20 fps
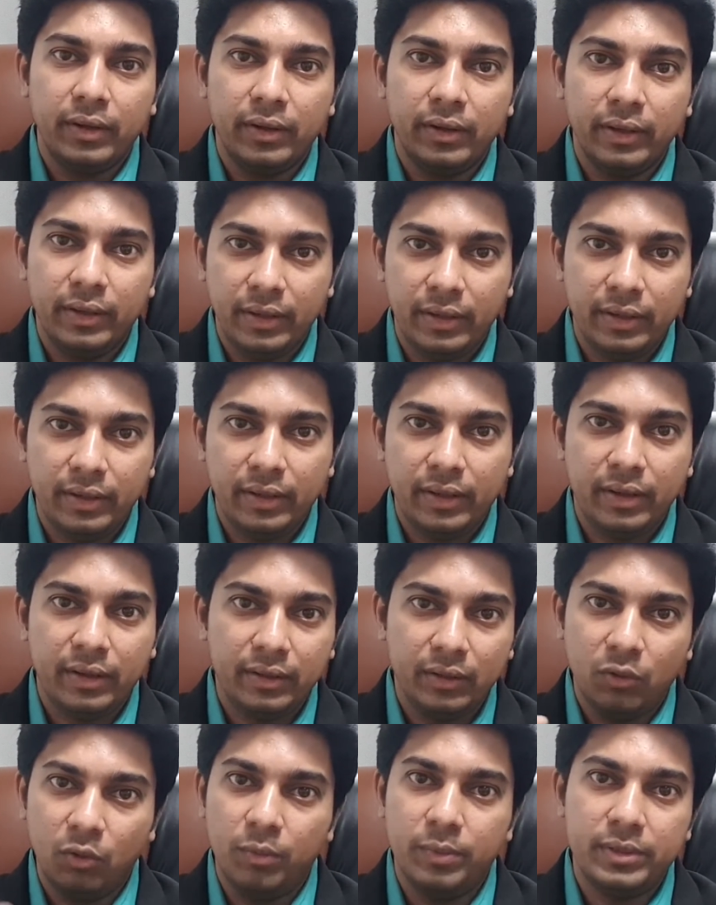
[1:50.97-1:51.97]
in India,
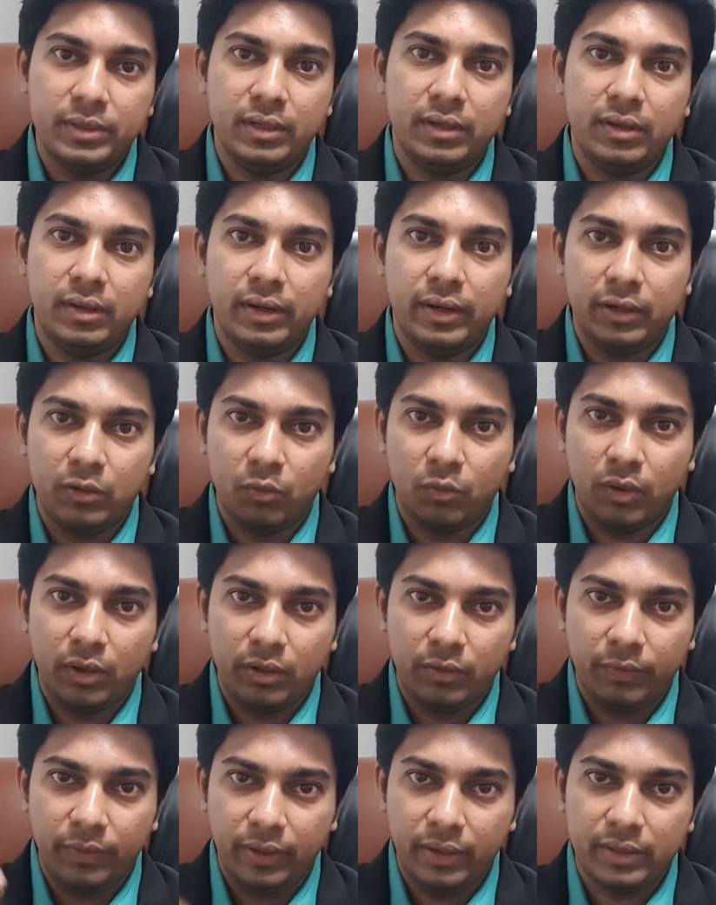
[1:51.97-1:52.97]
the obesity rate what
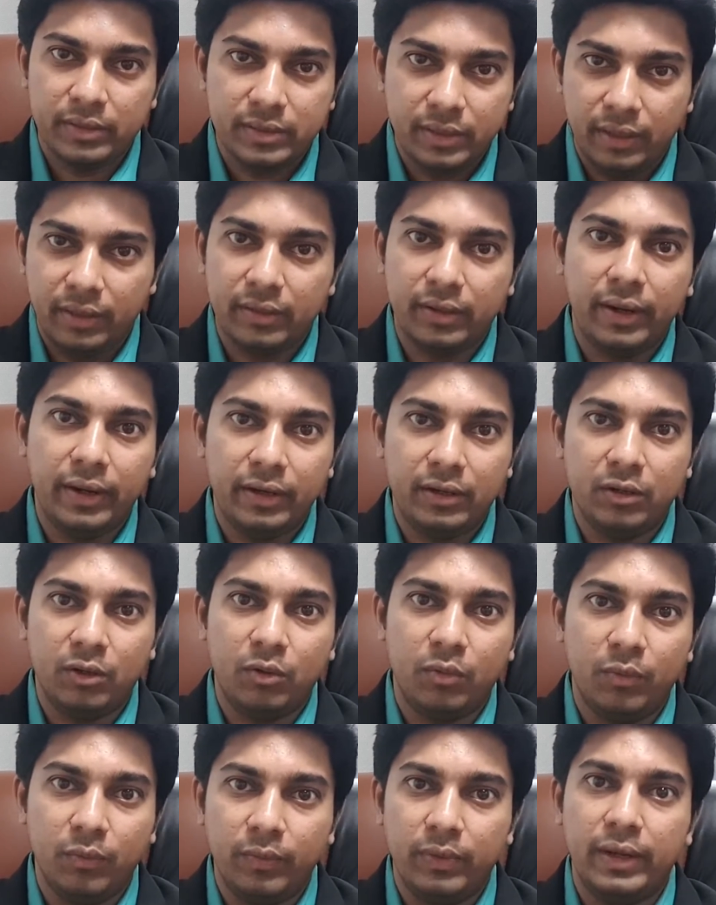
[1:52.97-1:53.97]
we are seeing right now
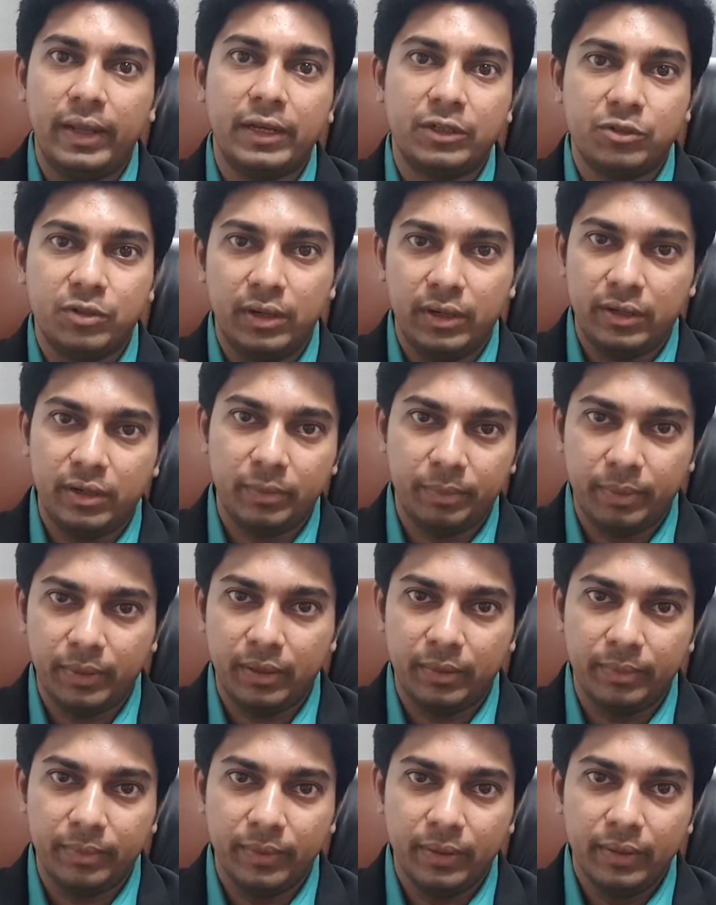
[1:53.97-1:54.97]
will actually triple
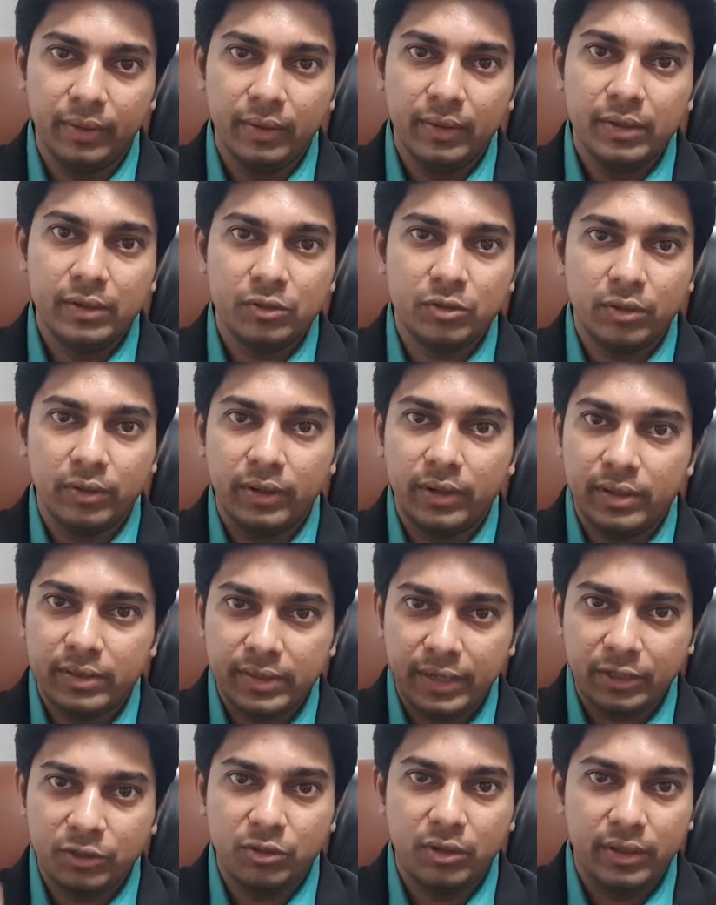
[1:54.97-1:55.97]
up. So it is
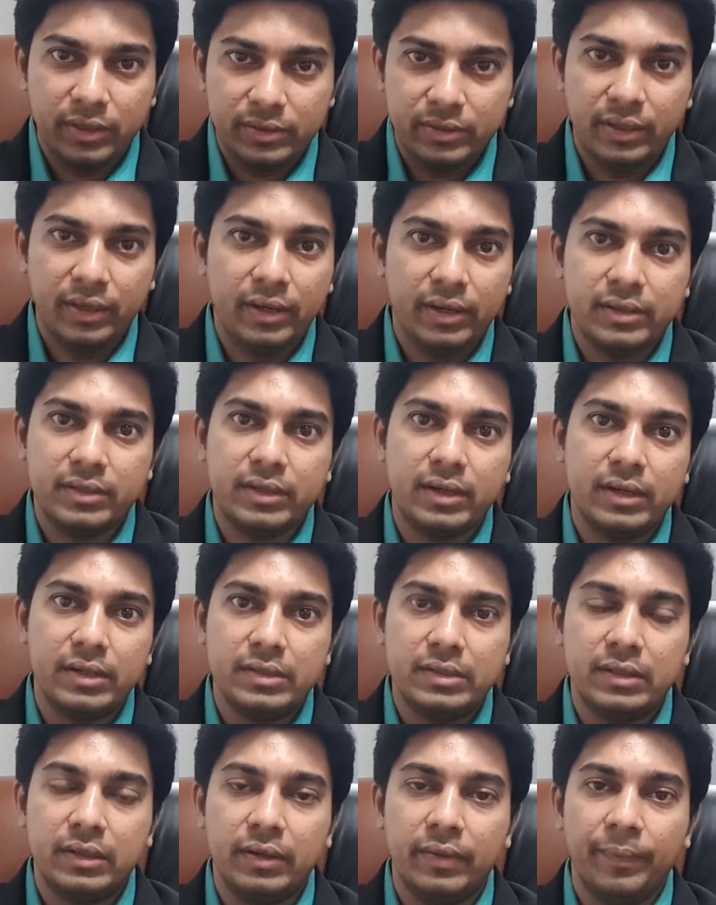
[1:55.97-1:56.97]
actually a serious
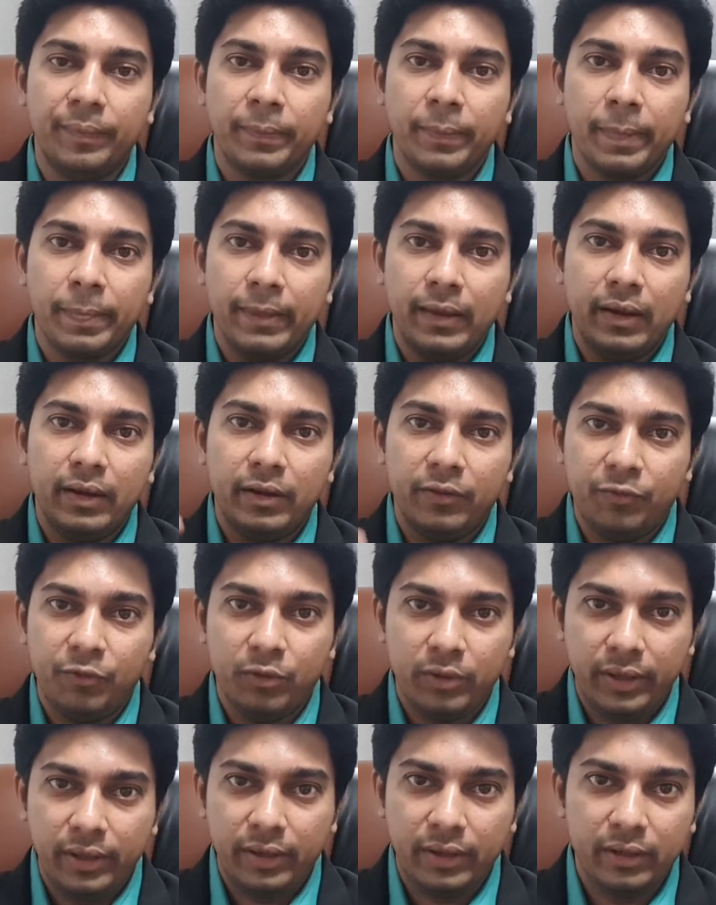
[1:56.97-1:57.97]
concern, and if you
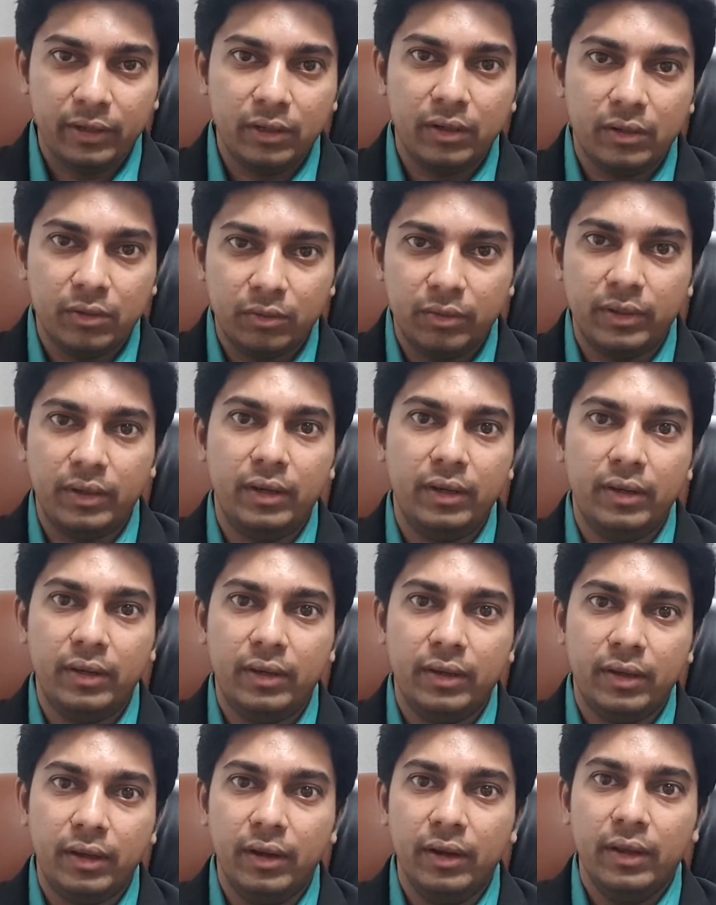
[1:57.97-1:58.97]
take into account in
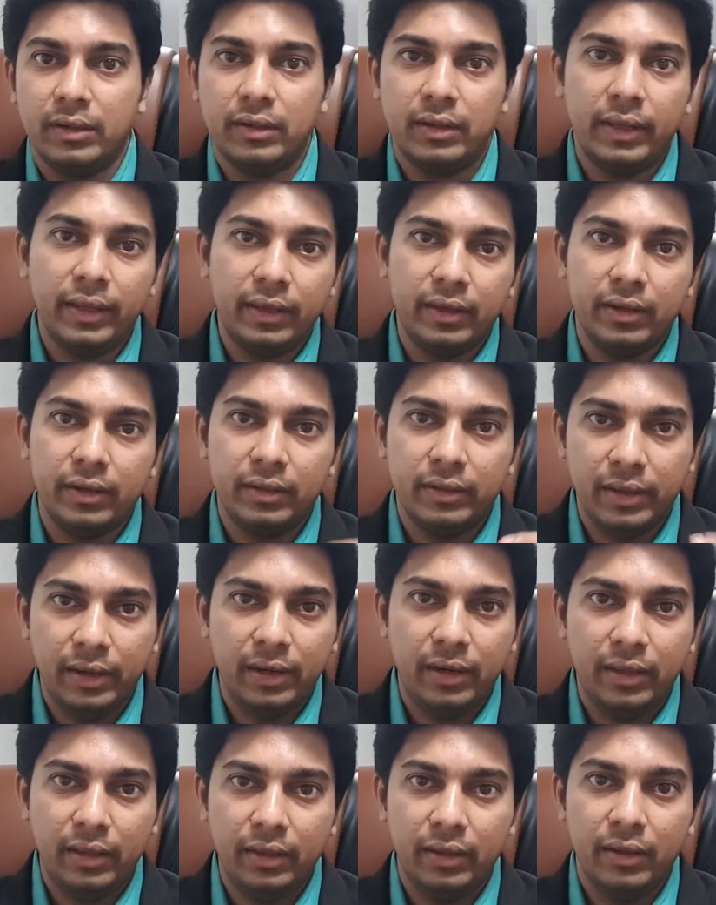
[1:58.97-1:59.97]
India like
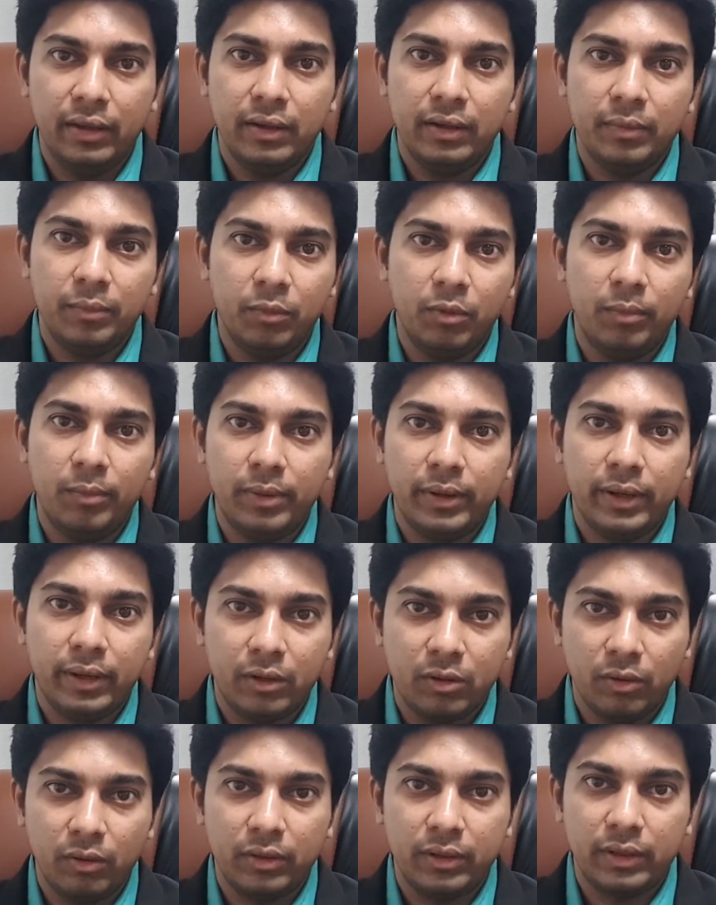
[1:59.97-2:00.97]
Delhi, Mumbai,
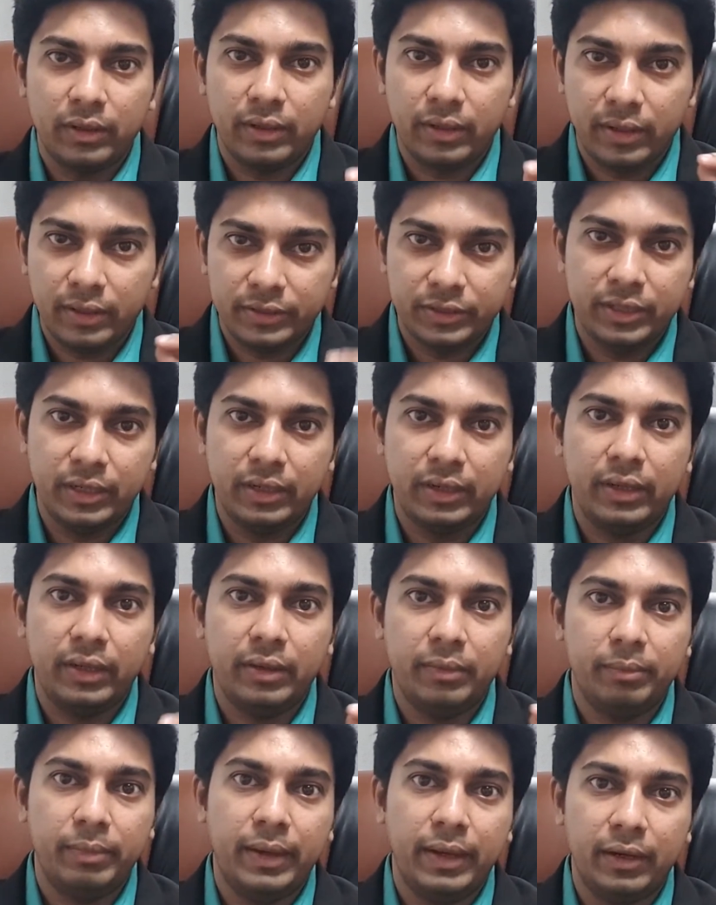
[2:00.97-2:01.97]
Kolkata,
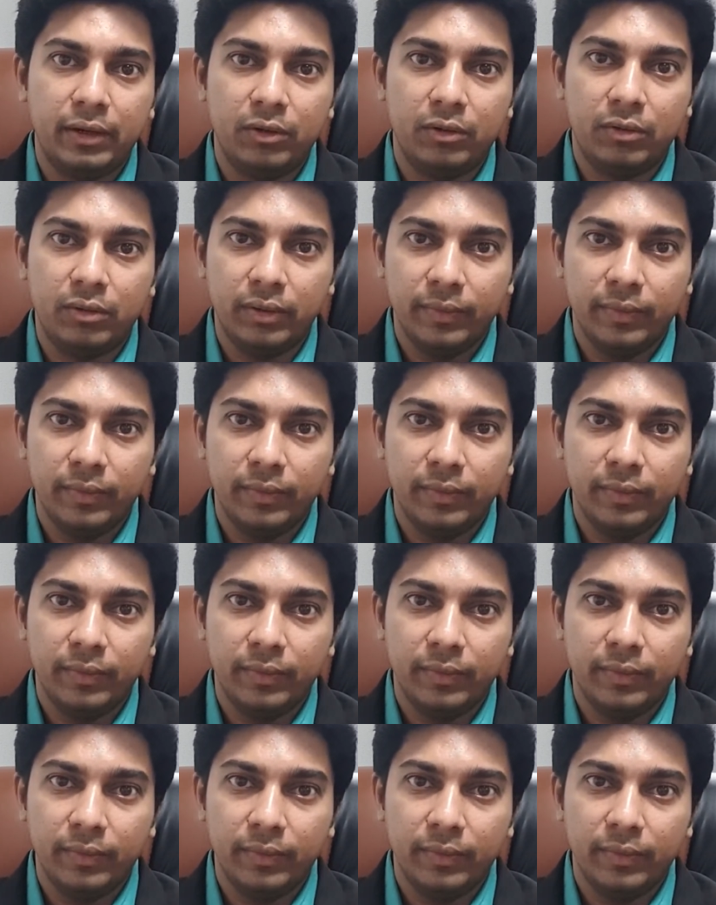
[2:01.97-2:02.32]
Chennai, Bangalore,